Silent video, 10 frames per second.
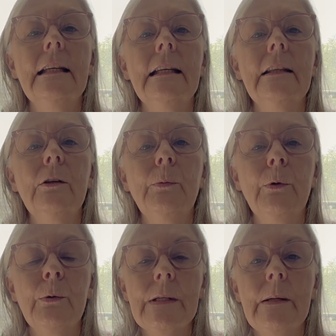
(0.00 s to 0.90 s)
there'll
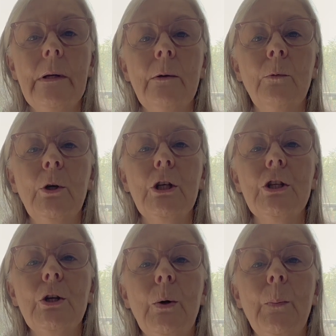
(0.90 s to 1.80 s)
also be a
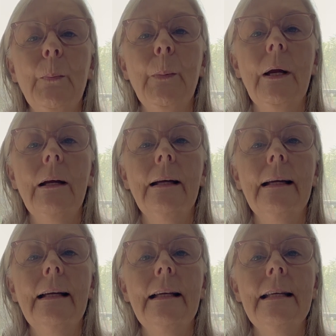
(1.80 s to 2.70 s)
workshop
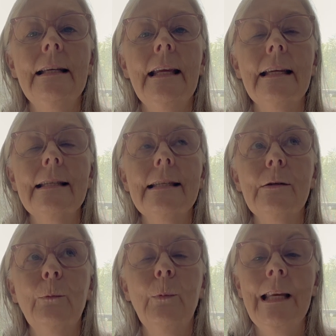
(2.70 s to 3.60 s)
next
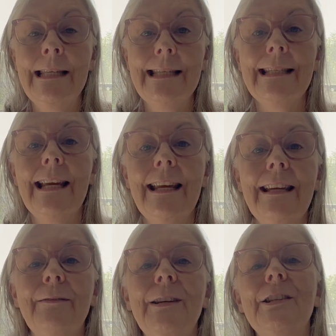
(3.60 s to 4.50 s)
Wednesday
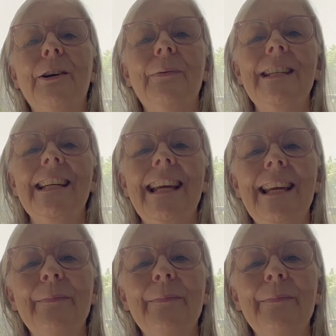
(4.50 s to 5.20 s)
which I'll be taking